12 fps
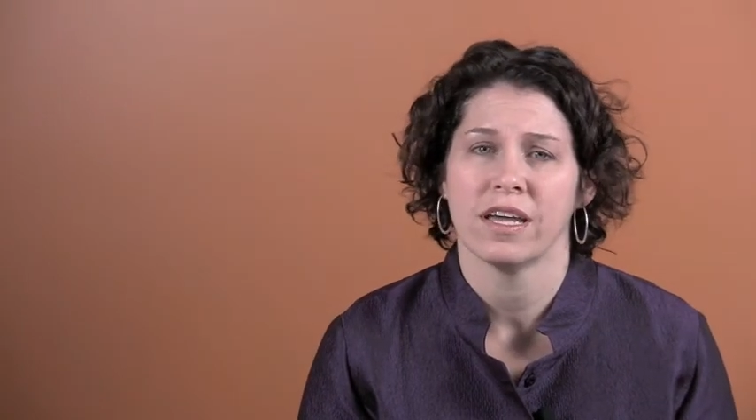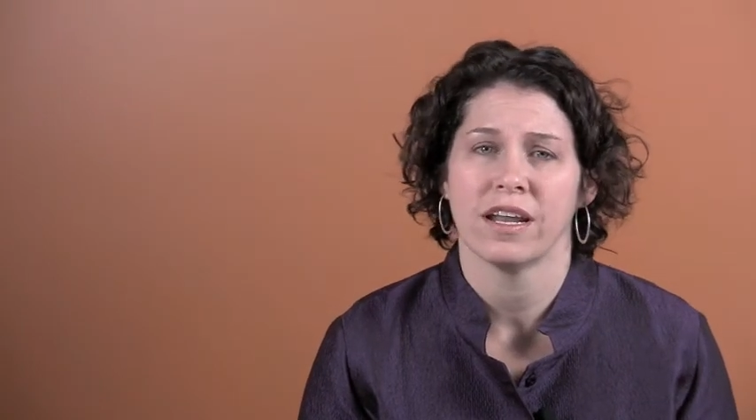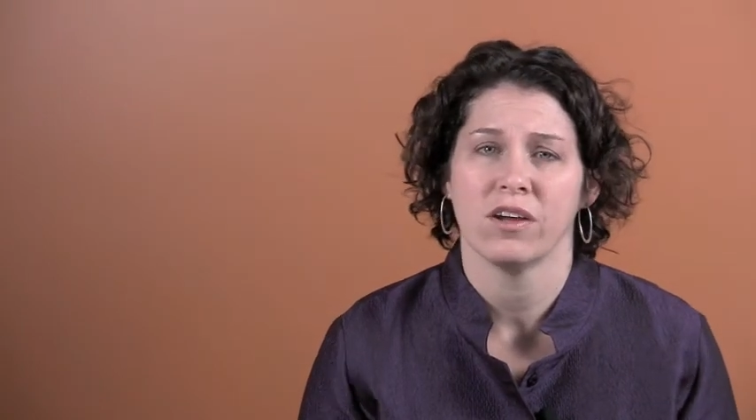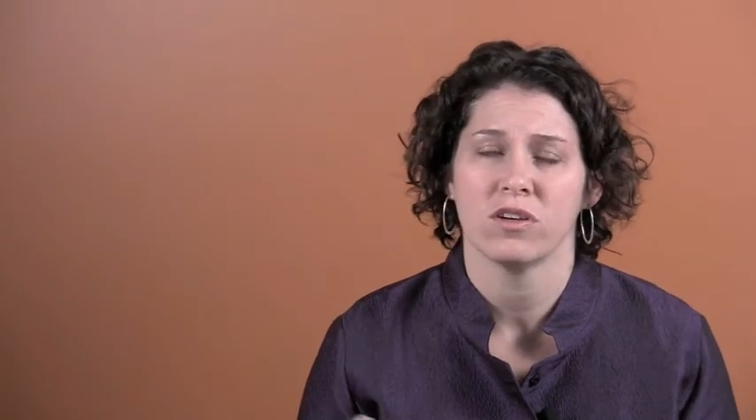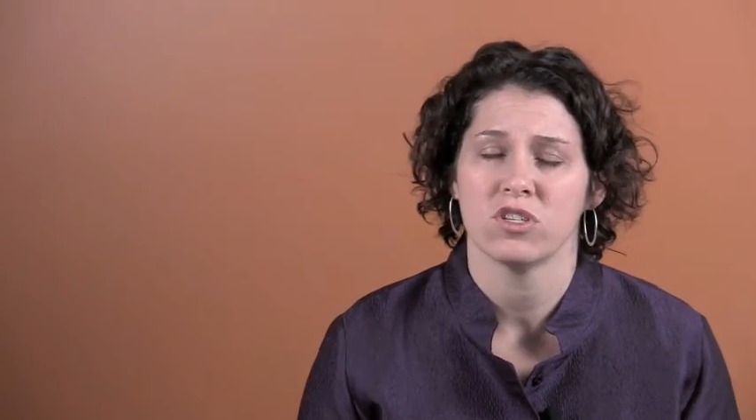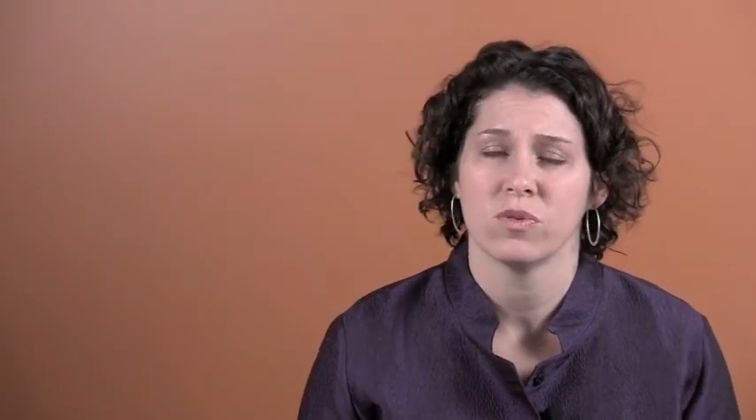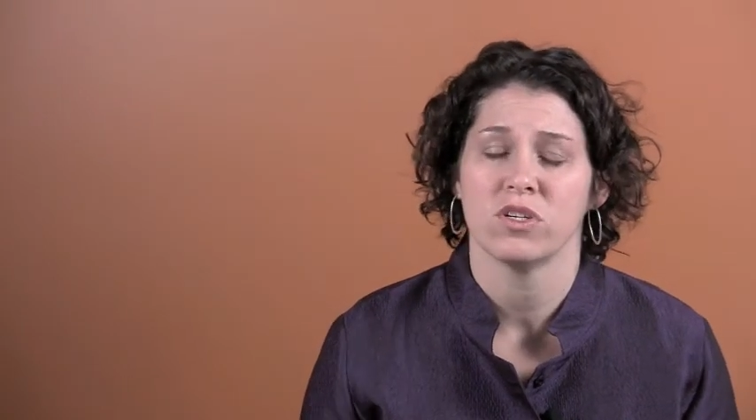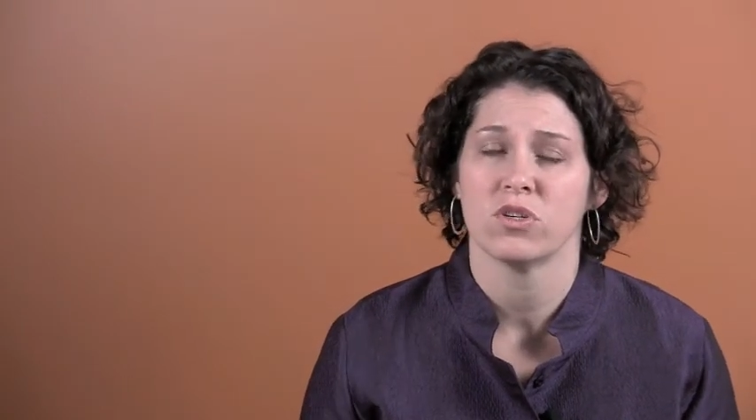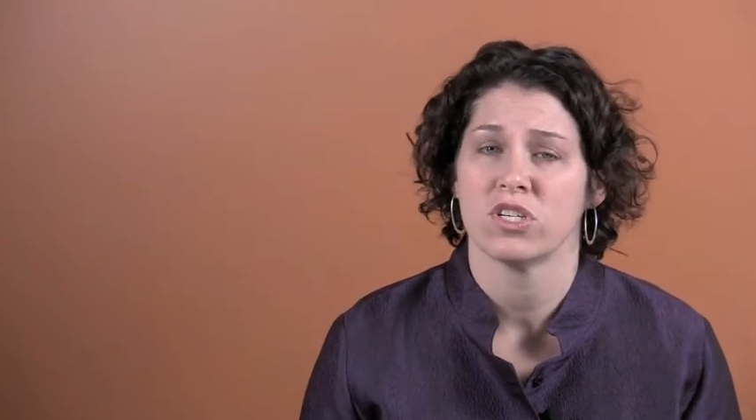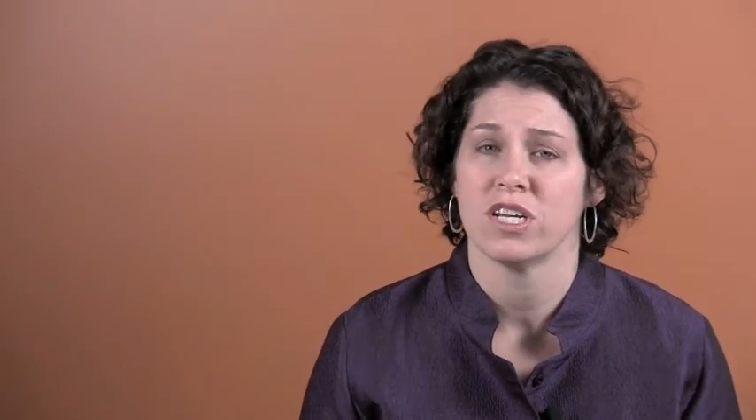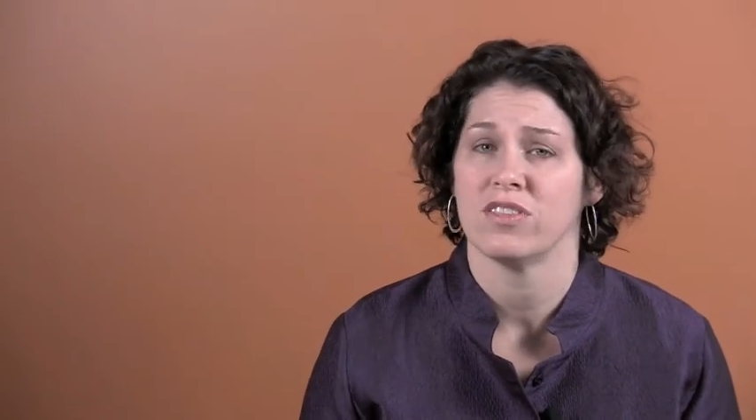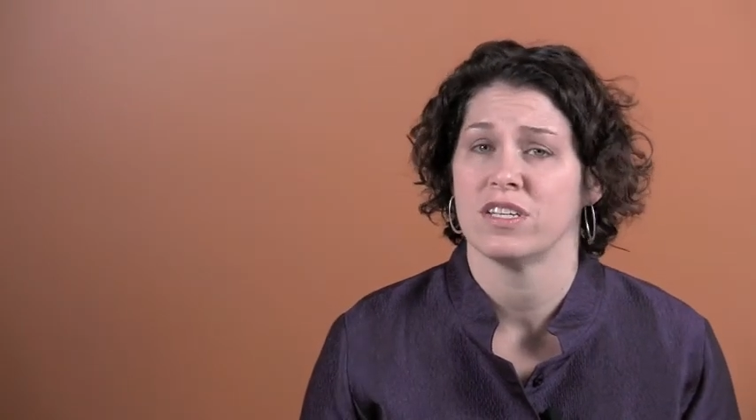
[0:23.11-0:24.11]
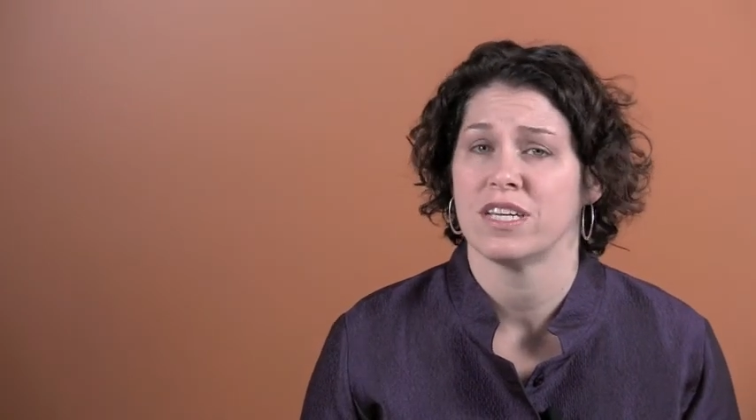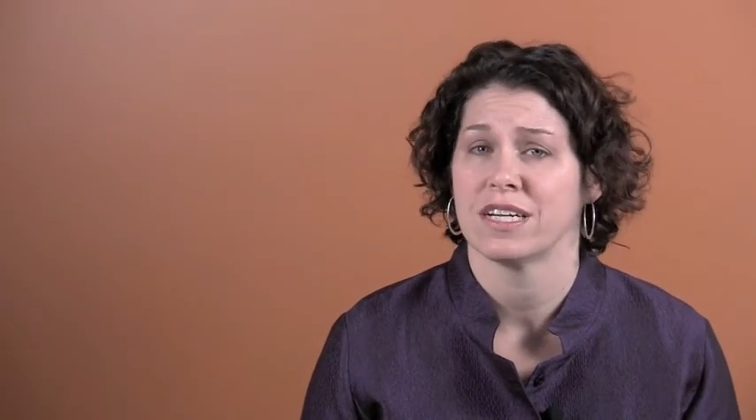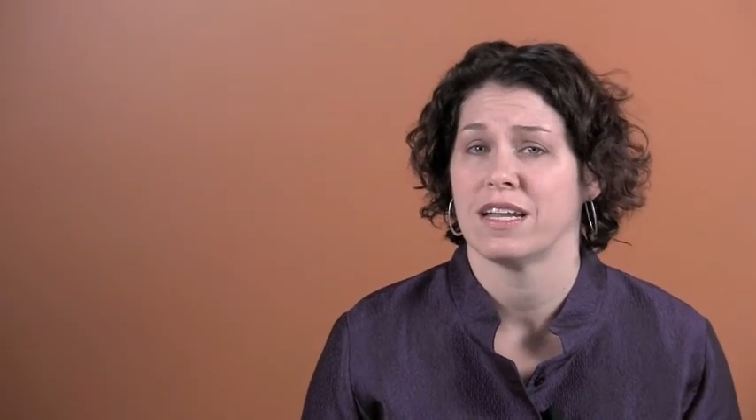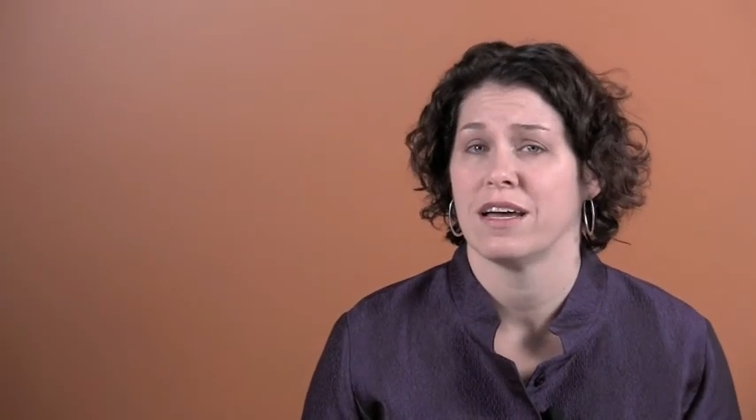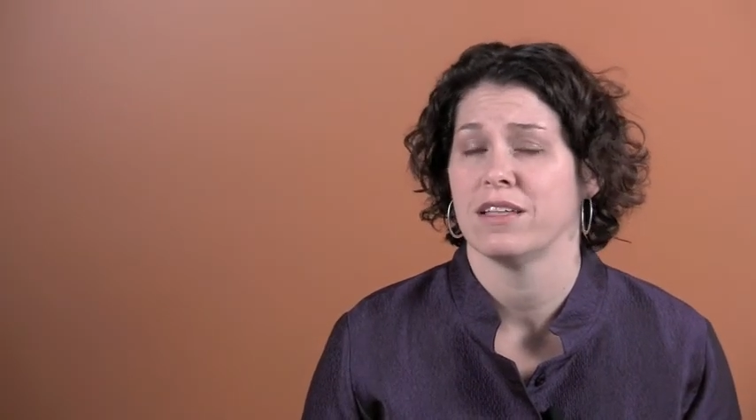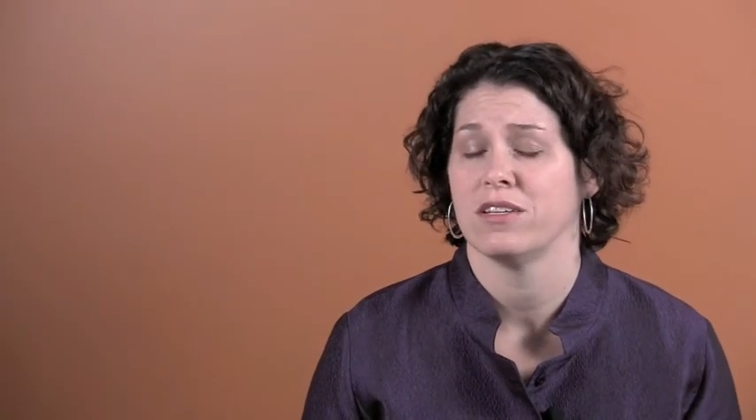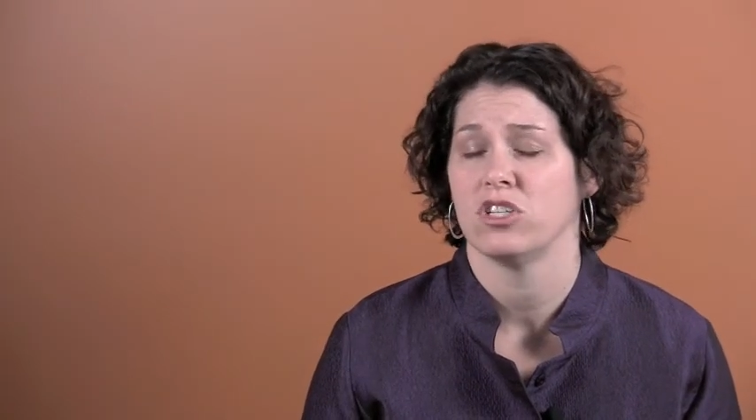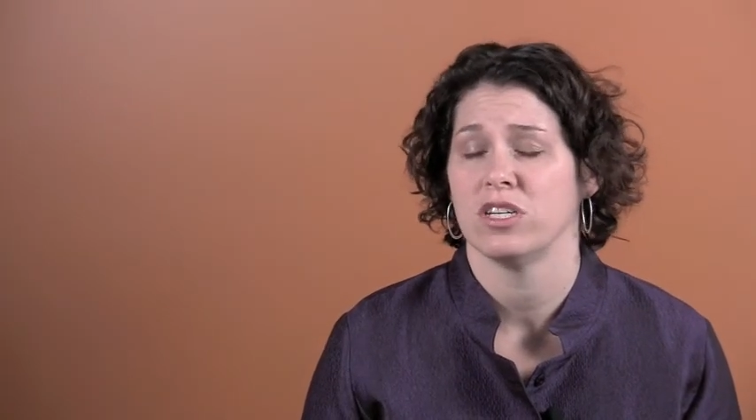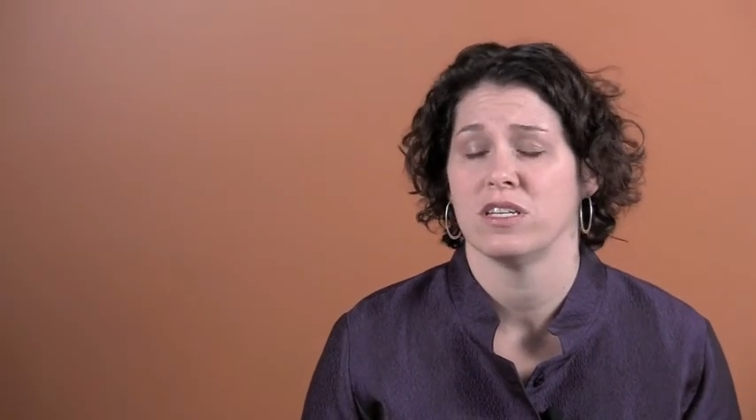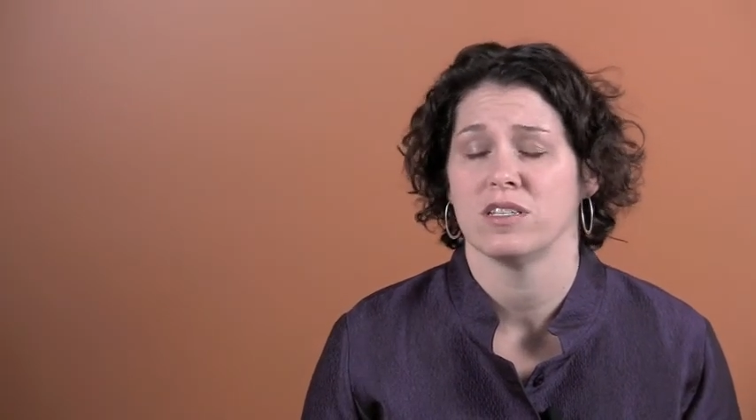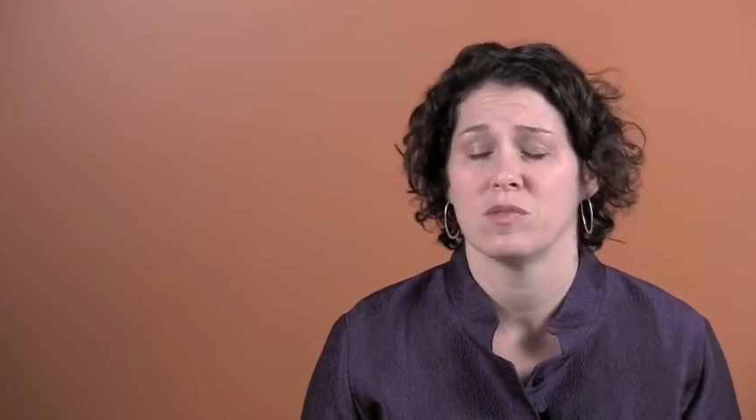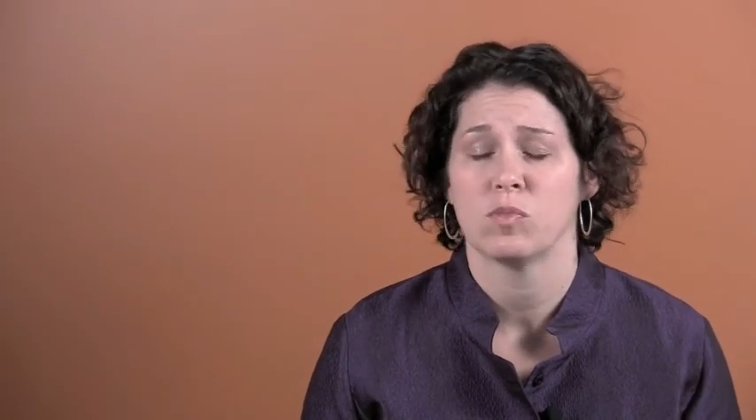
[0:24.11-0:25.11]
and I also understand the technology
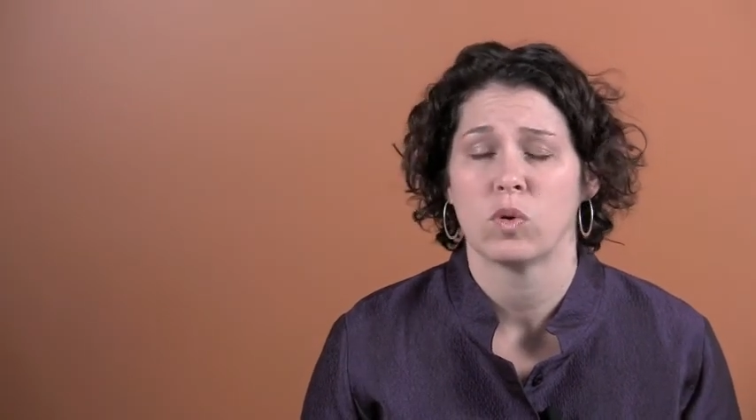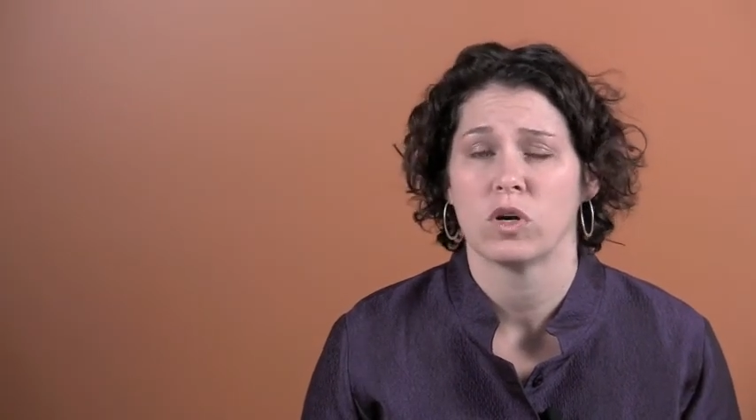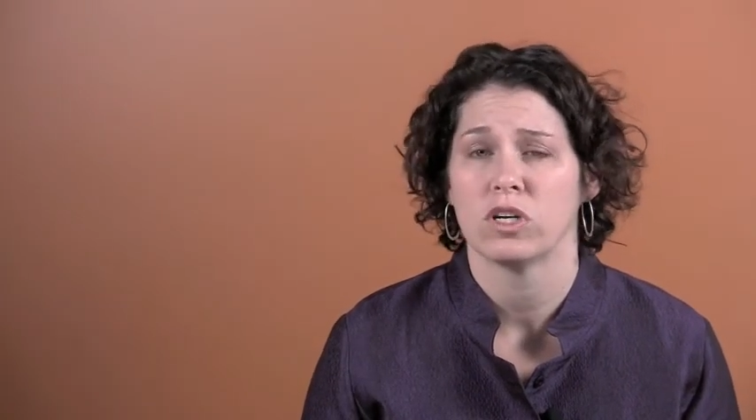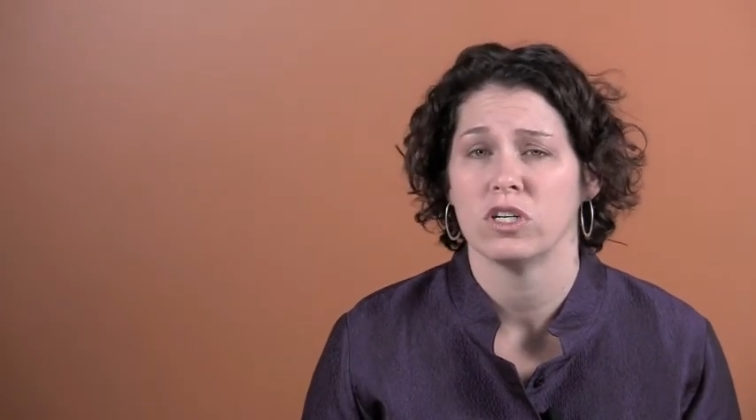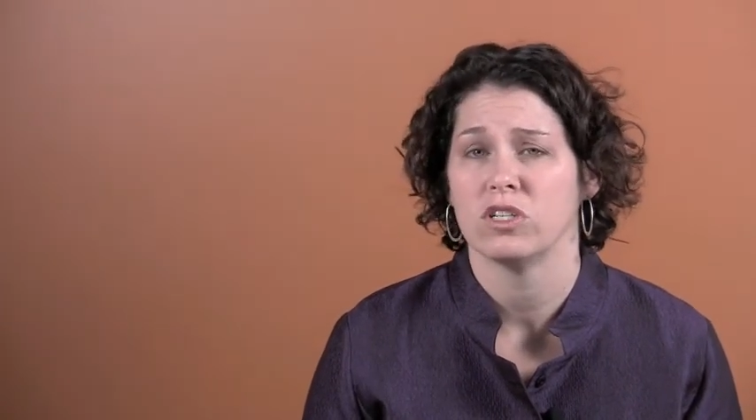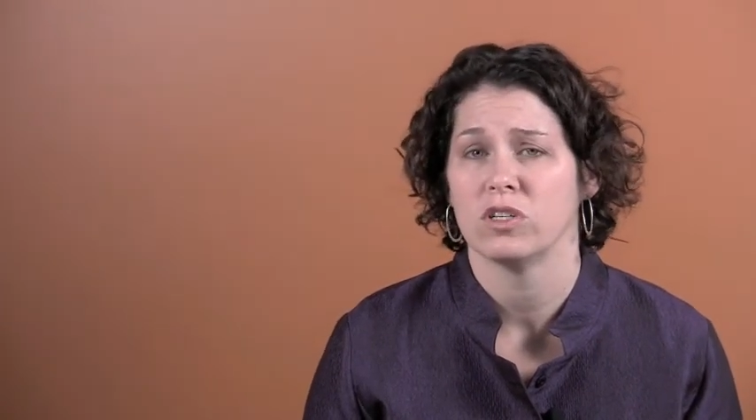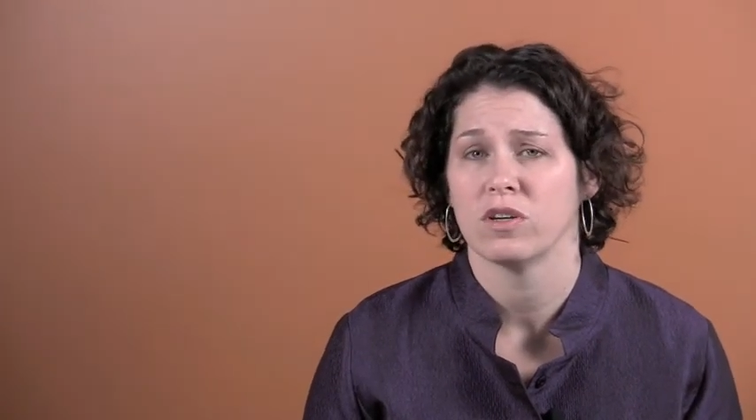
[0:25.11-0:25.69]
that's important